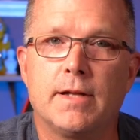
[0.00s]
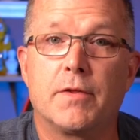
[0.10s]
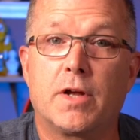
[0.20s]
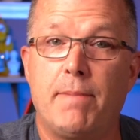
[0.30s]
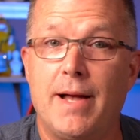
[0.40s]
Now
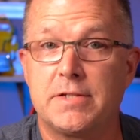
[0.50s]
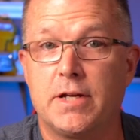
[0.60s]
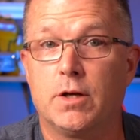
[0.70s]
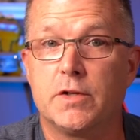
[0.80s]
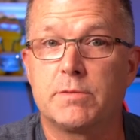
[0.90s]
the
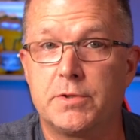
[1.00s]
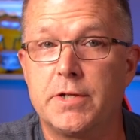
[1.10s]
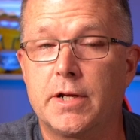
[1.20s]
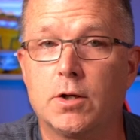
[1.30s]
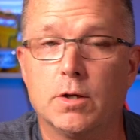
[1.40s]
capacity on this
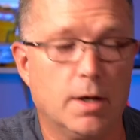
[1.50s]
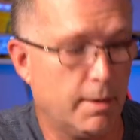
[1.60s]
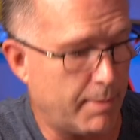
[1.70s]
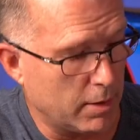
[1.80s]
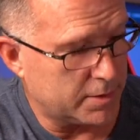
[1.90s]
particular
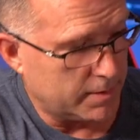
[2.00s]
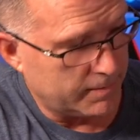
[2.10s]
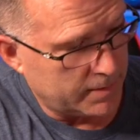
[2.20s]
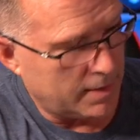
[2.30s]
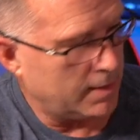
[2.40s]
power...
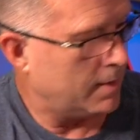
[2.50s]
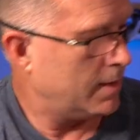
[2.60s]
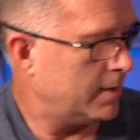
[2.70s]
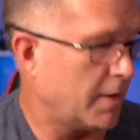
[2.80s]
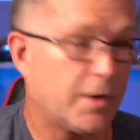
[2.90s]

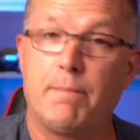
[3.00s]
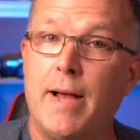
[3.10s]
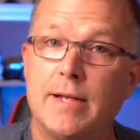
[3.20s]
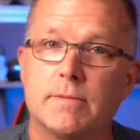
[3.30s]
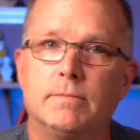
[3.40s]
Now the capacity...